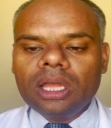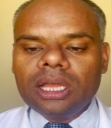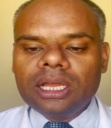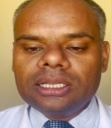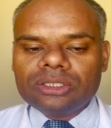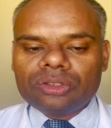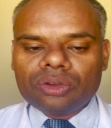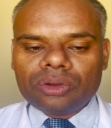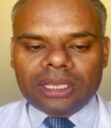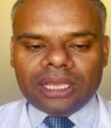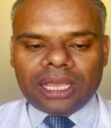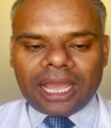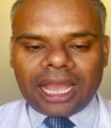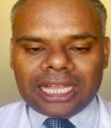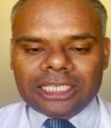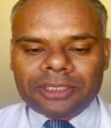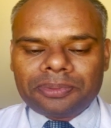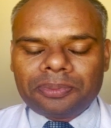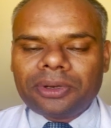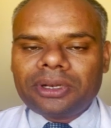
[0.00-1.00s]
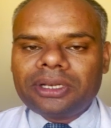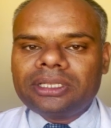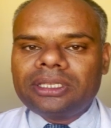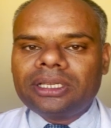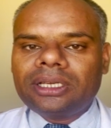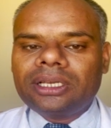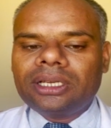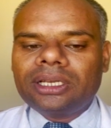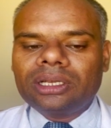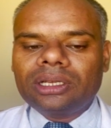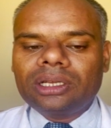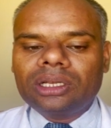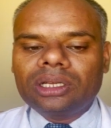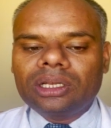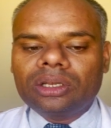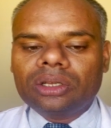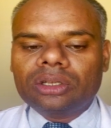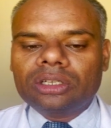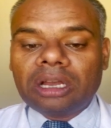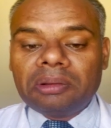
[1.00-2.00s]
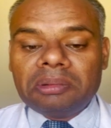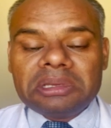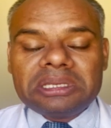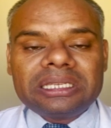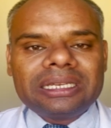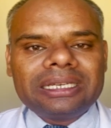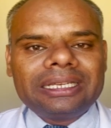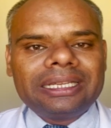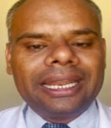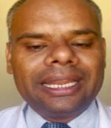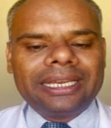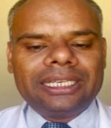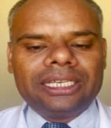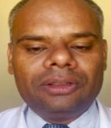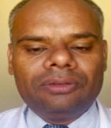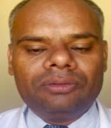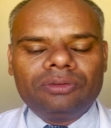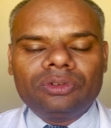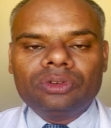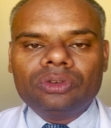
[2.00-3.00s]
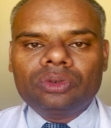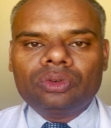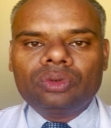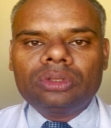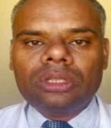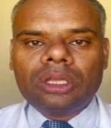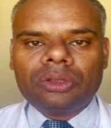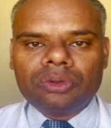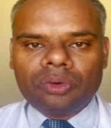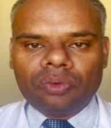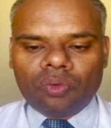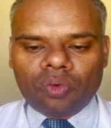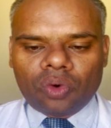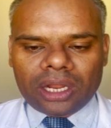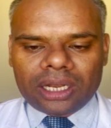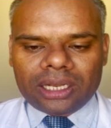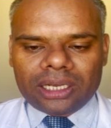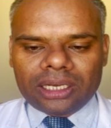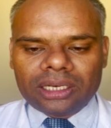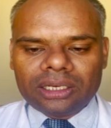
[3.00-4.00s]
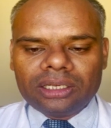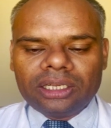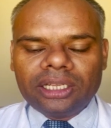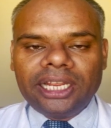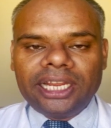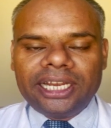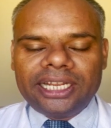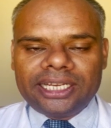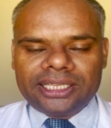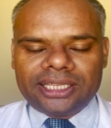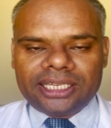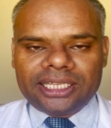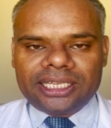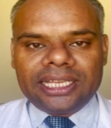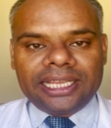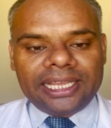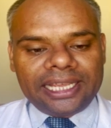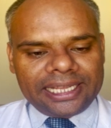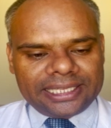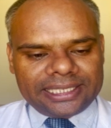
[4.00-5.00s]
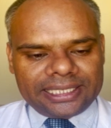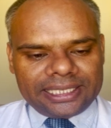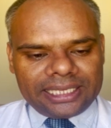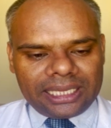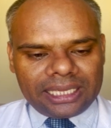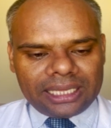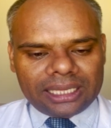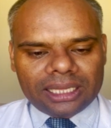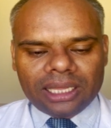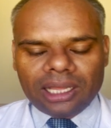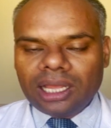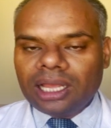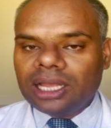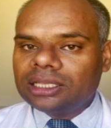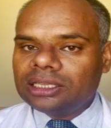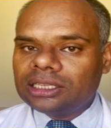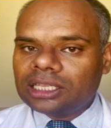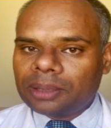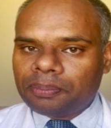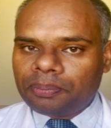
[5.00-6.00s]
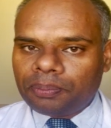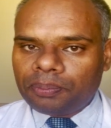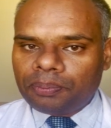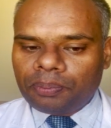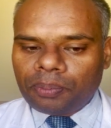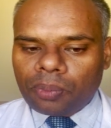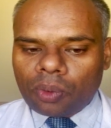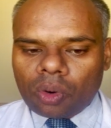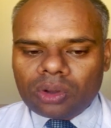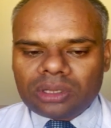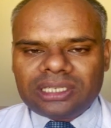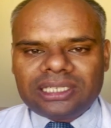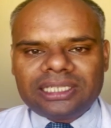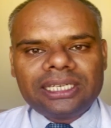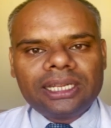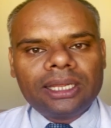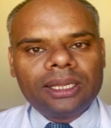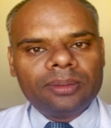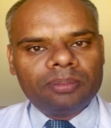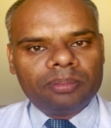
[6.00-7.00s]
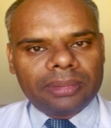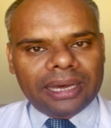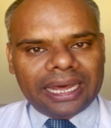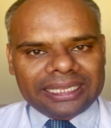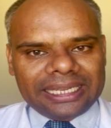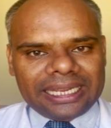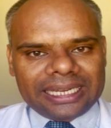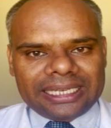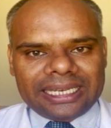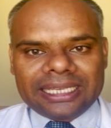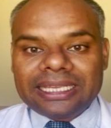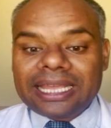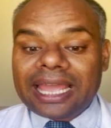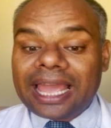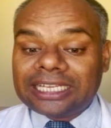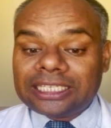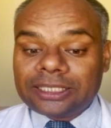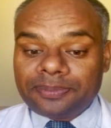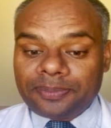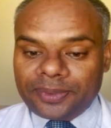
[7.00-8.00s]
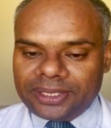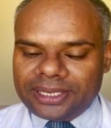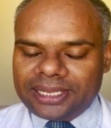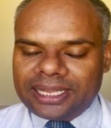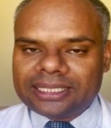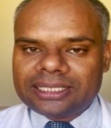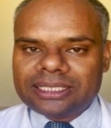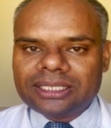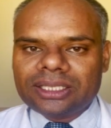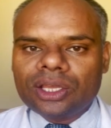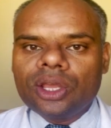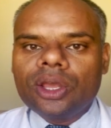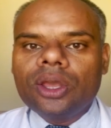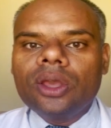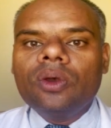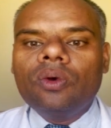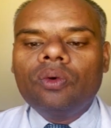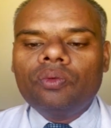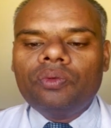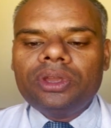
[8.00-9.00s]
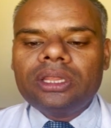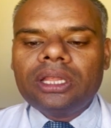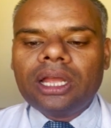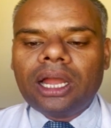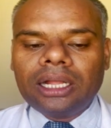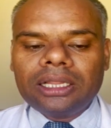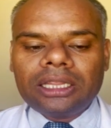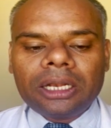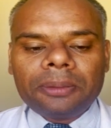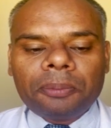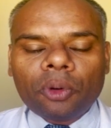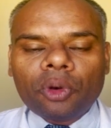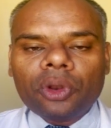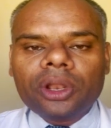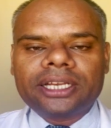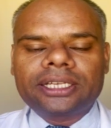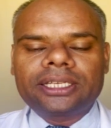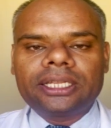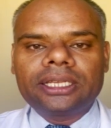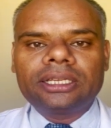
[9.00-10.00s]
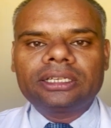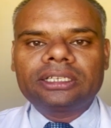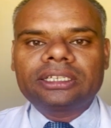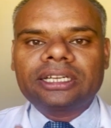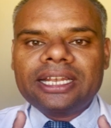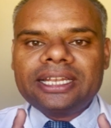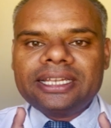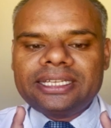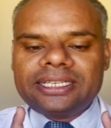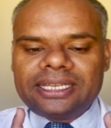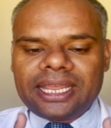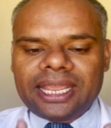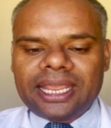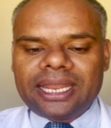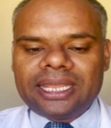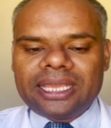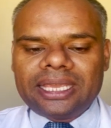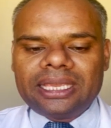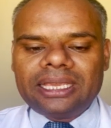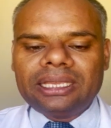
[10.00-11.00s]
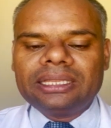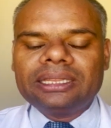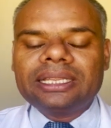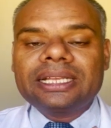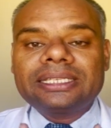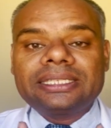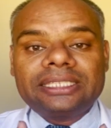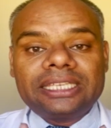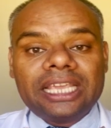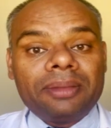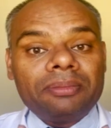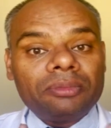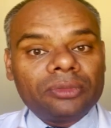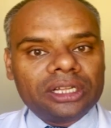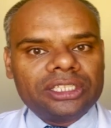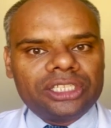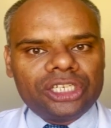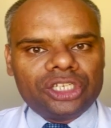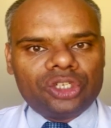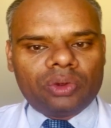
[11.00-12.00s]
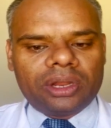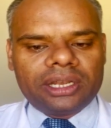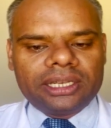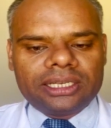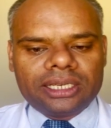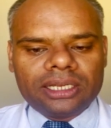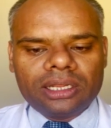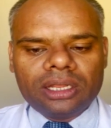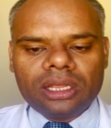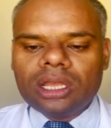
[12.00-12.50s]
So as per the Commission Directive 2001/83 EC, the post-marketing experience with other product containing the same constituent